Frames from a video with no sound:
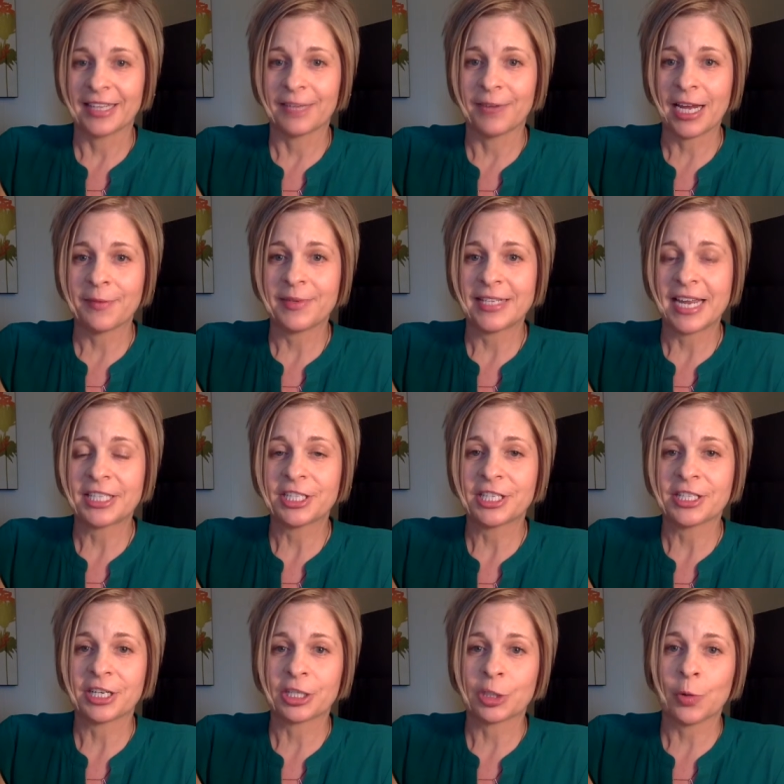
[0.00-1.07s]
The
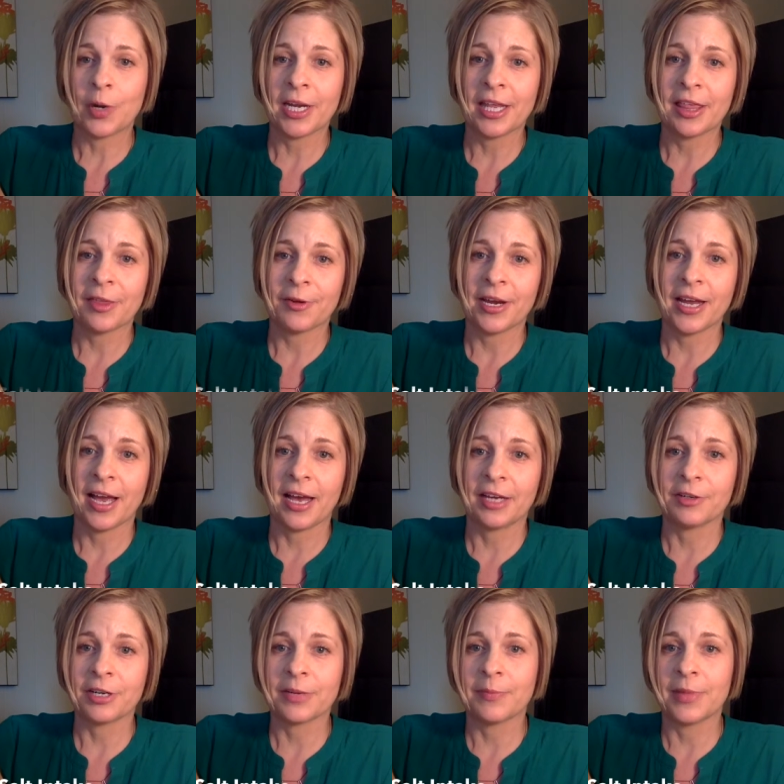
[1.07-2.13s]
recommendations are
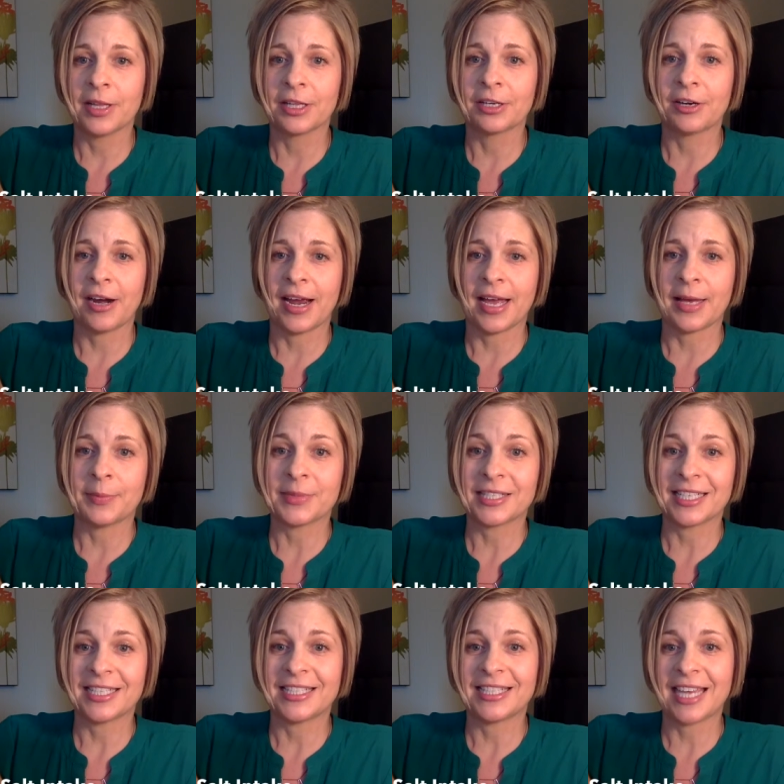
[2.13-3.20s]
2,300 milligrams
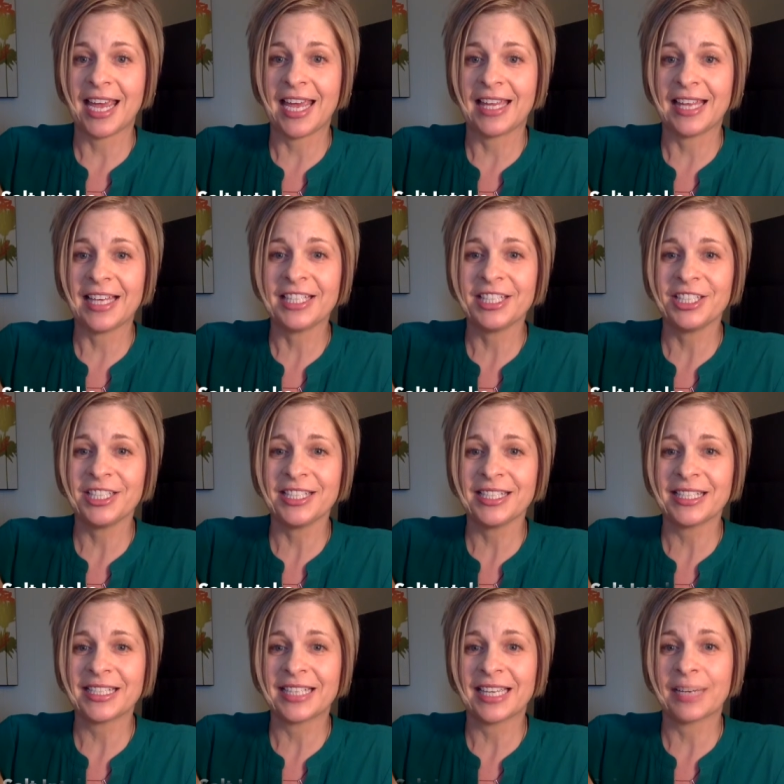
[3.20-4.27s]
a day. That's
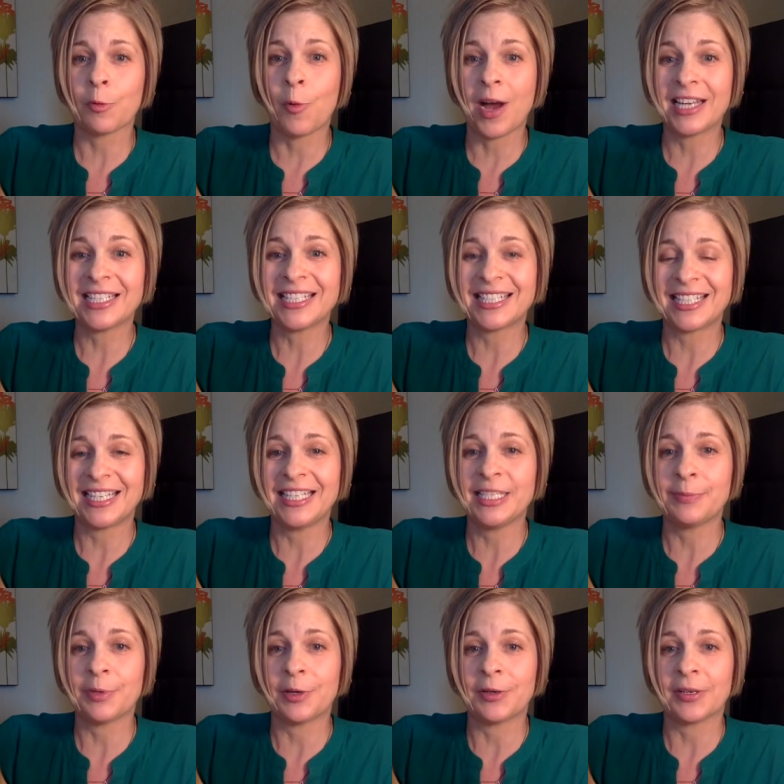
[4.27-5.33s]
just like 1
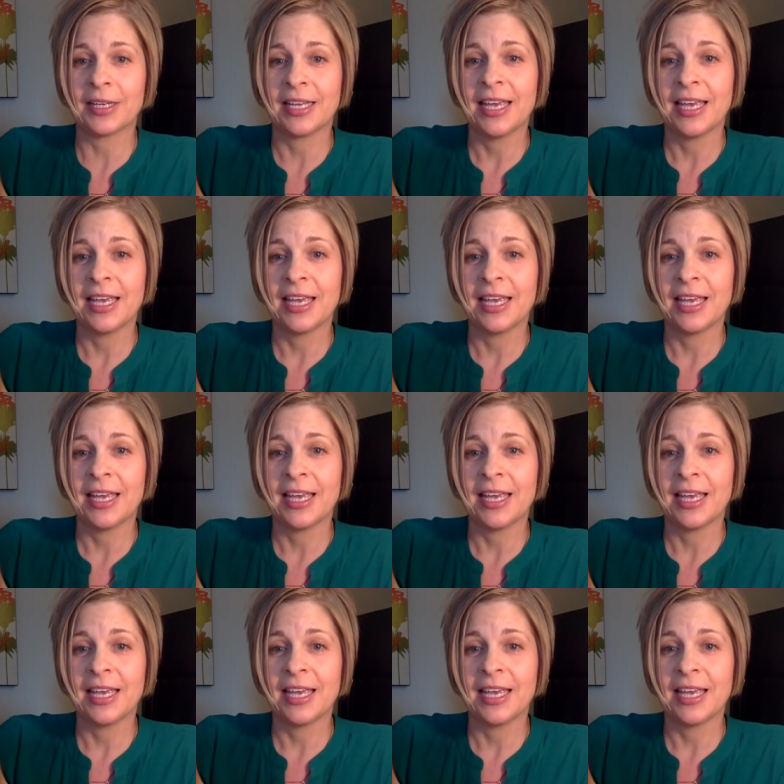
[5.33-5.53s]
teaspoon.